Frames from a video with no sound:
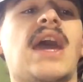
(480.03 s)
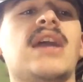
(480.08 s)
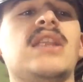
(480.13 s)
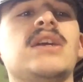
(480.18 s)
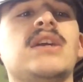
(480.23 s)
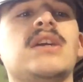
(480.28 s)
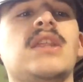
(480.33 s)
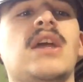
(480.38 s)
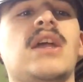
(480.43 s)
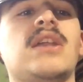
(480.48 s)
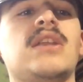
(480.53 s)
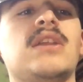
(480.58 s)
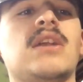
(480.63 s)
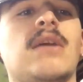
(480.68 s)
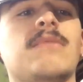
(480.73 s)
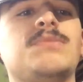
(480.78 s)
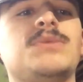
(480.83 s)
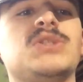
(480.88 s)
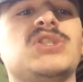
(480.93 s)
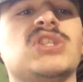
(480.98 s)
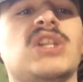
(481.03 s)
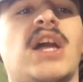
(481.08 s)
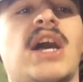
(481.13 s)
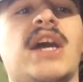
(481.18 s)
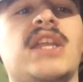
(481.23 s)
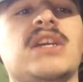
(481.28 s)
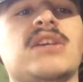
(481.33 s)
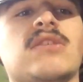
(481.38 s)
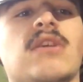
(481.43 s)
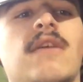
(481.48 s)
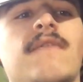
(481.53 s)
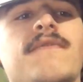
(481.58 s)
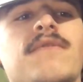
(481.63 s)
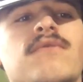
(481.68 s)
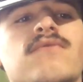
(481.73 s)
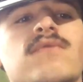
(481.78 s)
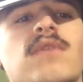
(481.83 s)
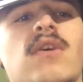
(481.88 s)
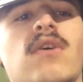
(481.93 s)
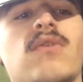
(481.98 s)
it ended up sliding off the
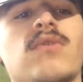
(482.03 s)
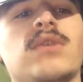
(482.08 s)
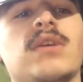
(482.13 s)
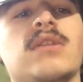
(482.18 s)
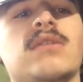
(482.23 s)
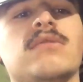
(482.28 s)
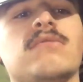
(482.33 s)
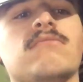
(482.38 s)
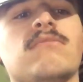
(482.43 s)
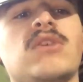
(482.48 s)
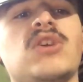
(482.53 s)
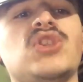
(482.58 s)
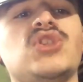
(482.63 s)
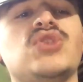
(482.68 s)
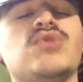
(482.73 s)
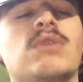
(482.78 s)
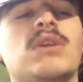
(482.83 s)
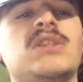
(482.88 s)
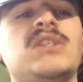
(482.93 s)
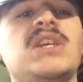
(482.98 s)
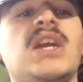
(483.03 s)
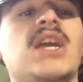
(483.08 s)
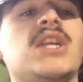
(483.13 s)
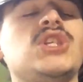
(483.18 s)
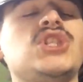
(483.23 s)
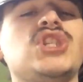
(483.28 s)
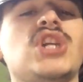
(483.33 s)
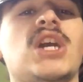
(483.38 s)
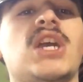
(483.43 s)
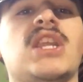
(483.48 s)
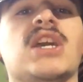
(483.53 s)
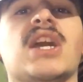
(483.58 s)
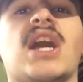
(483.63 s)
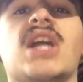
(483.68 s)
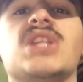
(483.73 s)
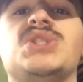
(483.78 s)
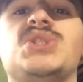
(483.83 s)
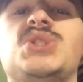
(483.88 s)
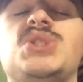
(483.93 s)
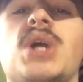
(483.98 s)
road and into a ditch, and it
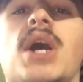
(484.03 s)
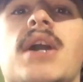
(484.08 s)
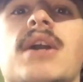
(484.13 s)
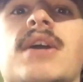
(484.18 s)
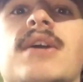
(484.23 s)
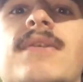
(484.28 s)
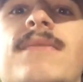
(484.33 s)
got stuck.